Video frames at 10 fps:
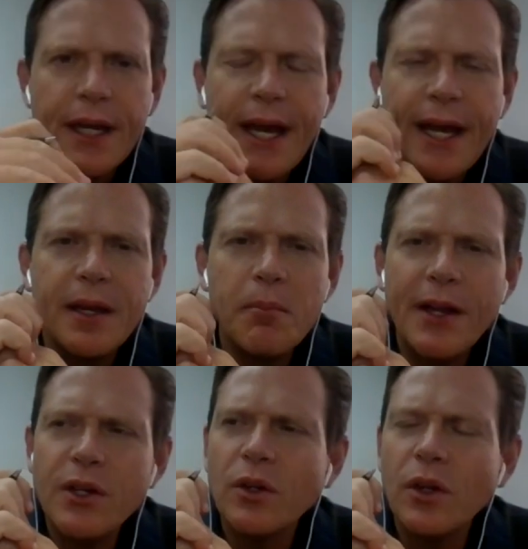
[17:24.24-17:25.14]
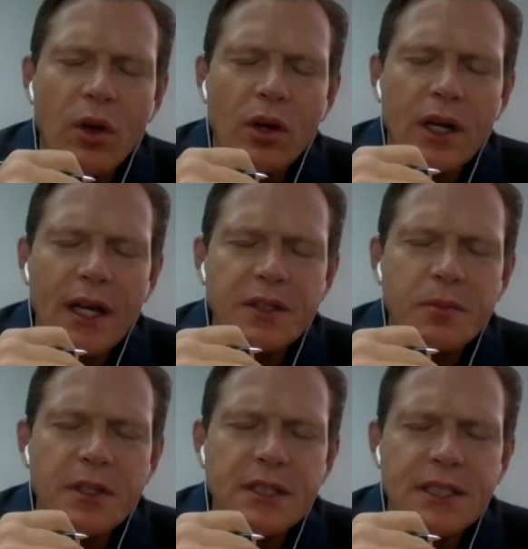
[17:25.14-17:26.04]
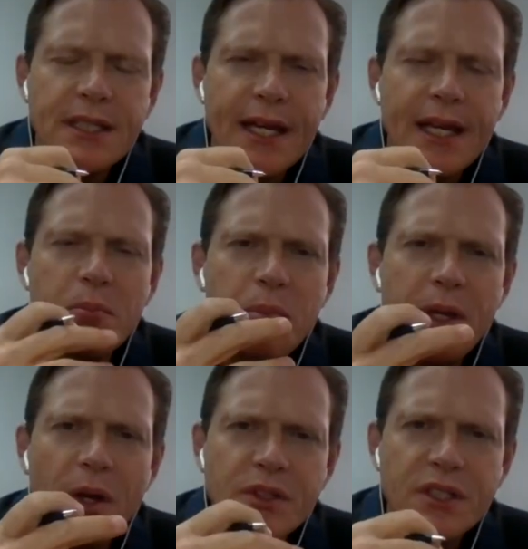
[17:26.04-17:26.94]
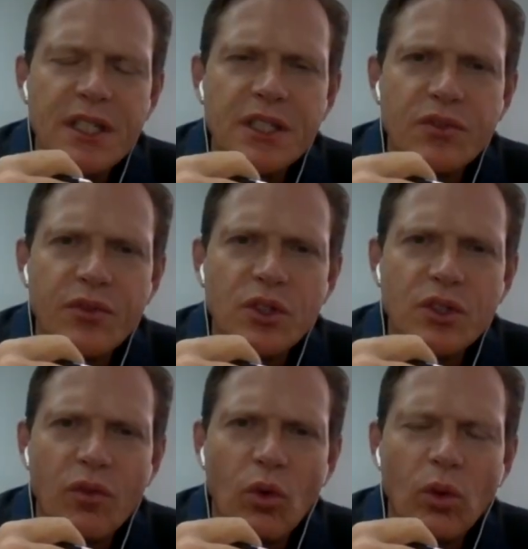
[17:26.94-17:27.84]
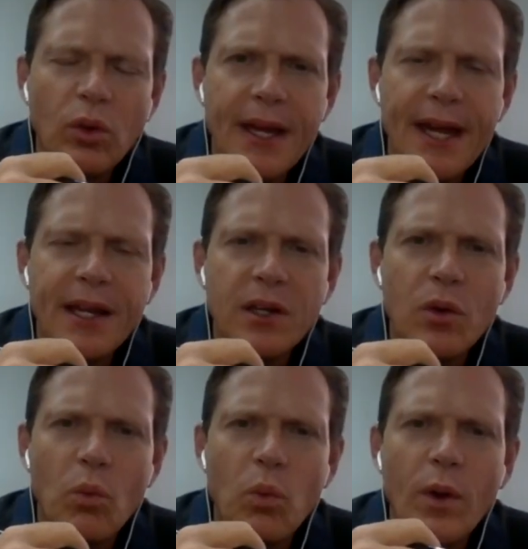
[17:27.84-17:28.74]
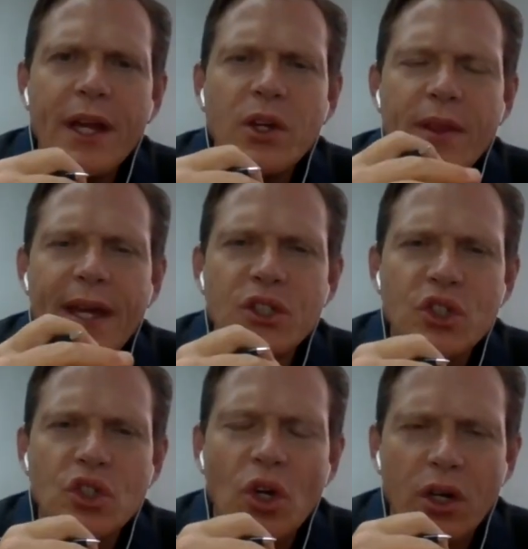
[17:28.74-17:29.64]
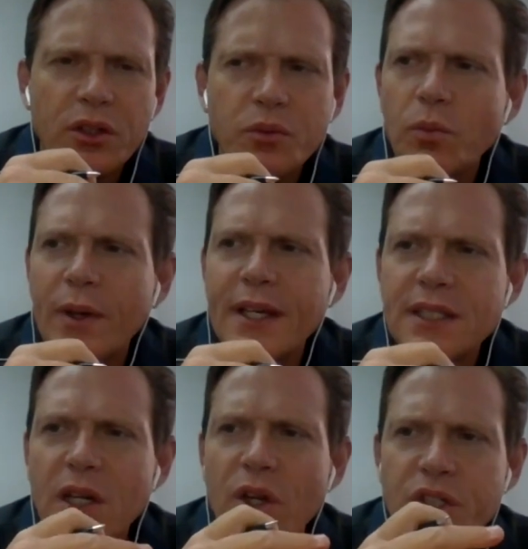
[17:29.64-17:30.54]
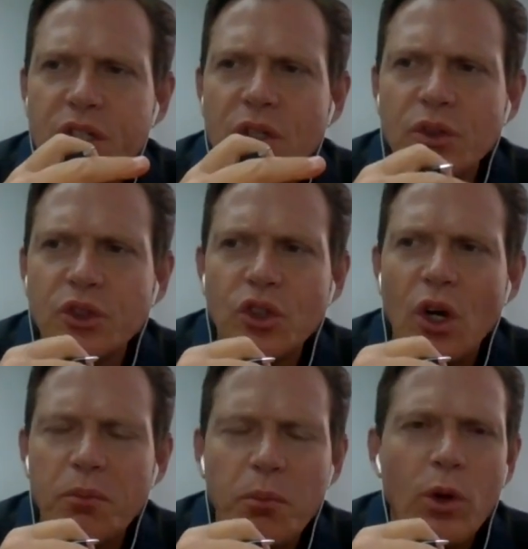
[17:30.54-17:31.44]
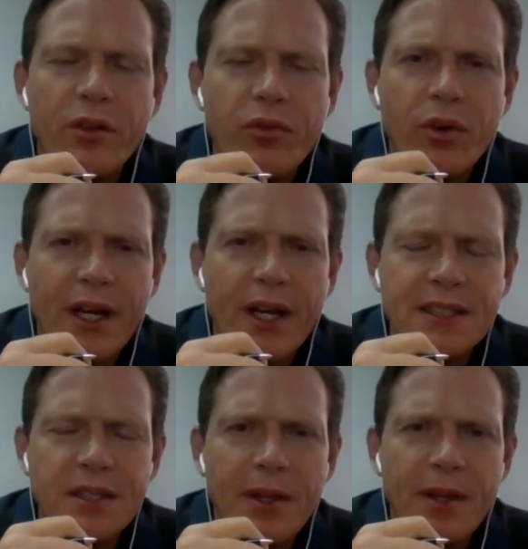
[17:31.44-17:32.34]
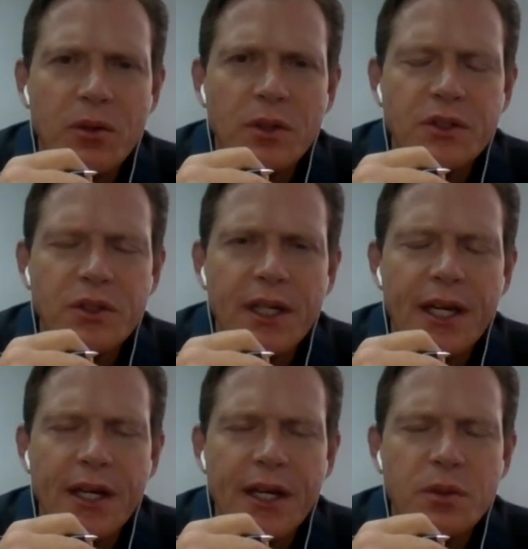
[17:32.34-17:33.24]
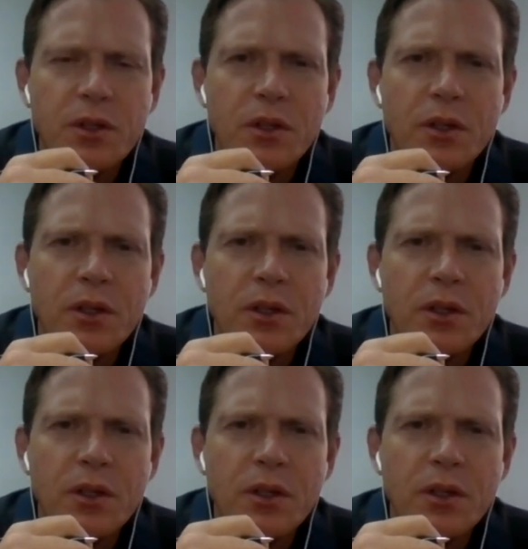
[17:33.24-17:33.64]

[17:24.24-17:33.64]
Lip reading: And Emmanuel, are customers taking POCs first of all? And where do they start? Where's the logical start point for a customer that wants to engage with you?